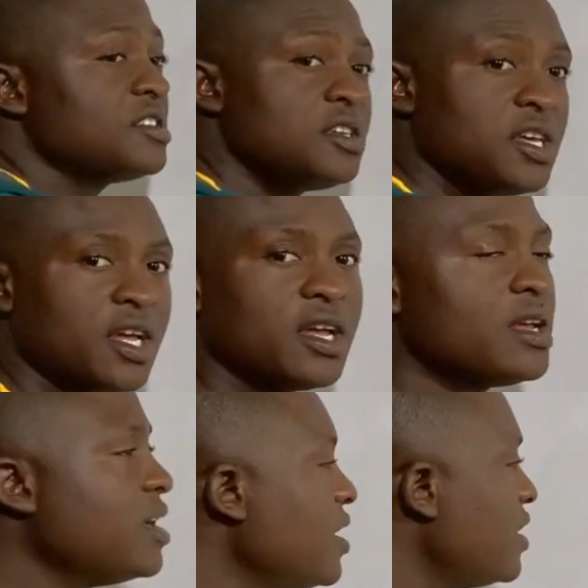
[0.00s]
here,
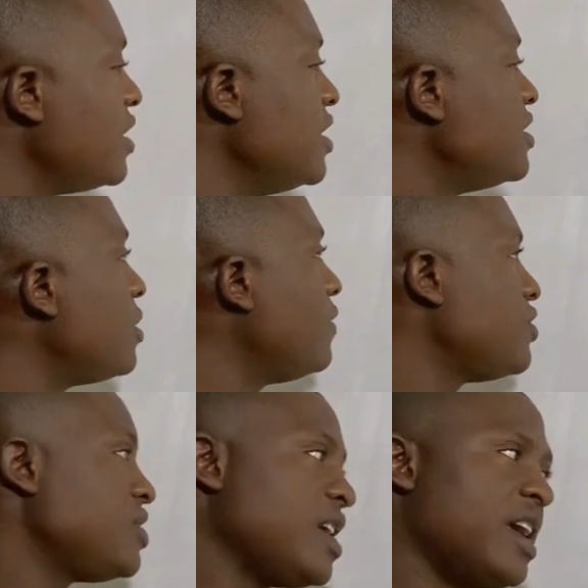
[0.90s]
instead of
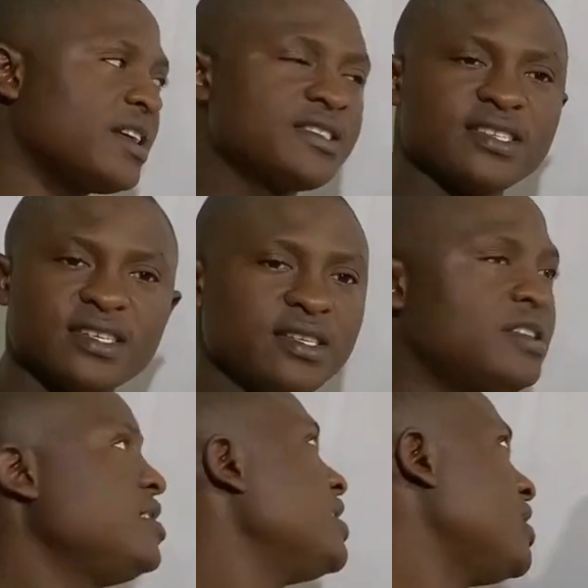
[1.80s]
using x,
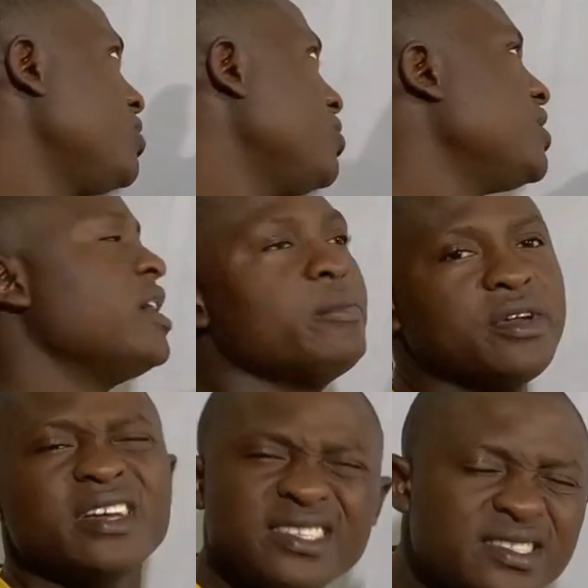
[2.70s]
they decided to use m
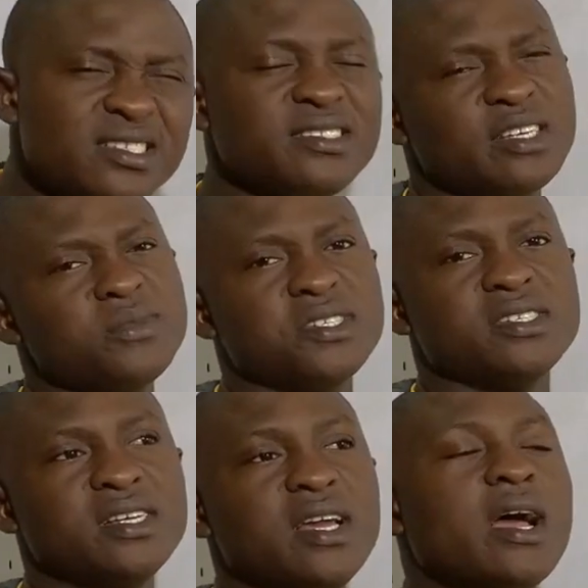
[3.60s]
here. It's still the same
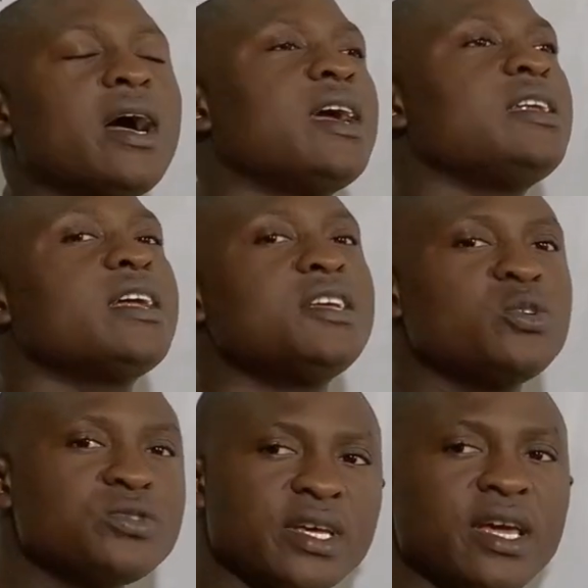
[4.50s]
thing. Either they
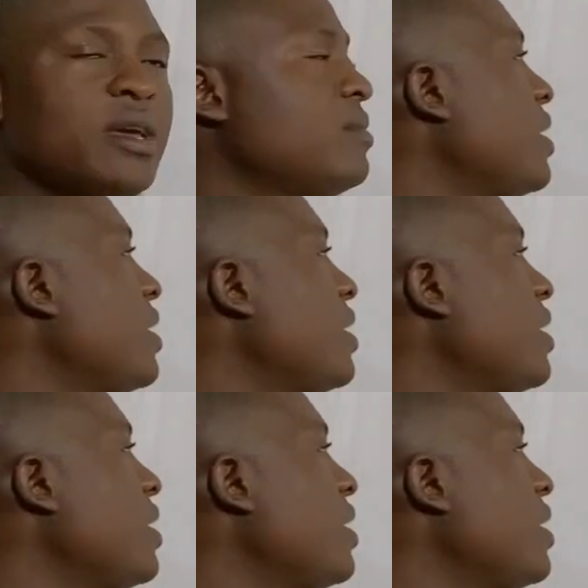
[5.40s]
use m,